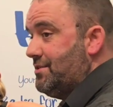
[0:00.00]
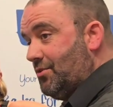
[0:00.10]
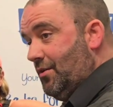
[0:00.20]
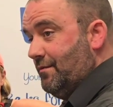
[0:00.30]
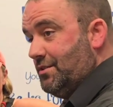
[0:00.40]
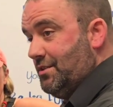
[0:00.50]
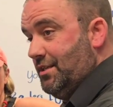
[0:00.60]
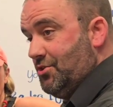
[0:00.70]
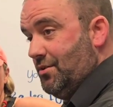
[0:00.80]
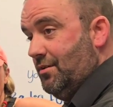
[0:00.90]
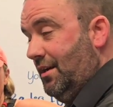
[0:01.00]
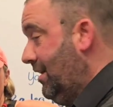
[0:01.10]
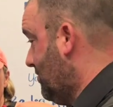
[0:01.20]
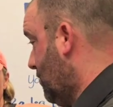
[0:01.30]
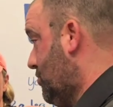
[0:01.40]
the conversation.
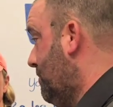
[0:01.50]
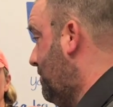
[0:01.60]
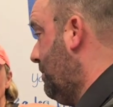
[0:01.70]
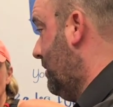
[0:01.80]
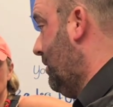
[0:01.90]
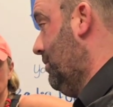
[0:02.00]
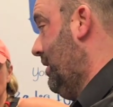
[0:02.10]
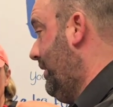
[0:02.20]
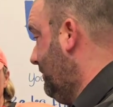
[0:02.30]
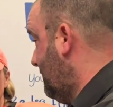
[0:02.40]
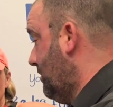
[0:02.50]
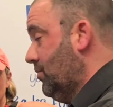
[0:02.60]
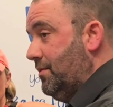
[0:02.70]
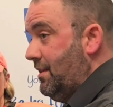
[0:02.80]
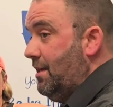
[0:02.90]
So some people out there, you
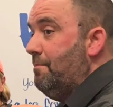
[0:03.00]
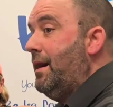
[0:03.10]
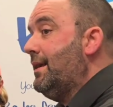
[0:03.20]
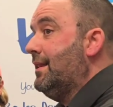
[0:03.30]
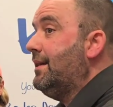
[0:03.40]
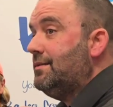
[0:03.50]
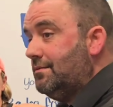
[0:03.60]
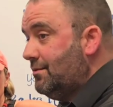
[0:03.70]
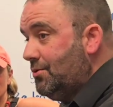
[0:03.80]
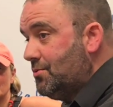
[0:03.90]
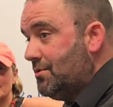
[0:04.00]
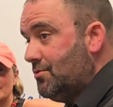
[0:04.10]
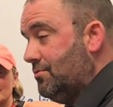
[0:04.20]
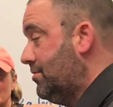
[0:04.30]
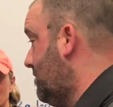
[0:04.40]
know, they might like using
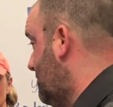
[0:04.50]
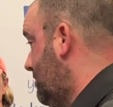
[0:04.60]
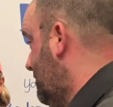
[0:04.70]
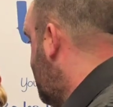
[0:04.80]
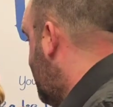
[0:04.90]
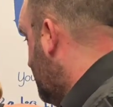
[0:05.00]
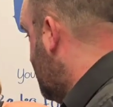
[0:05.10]
drugs. That's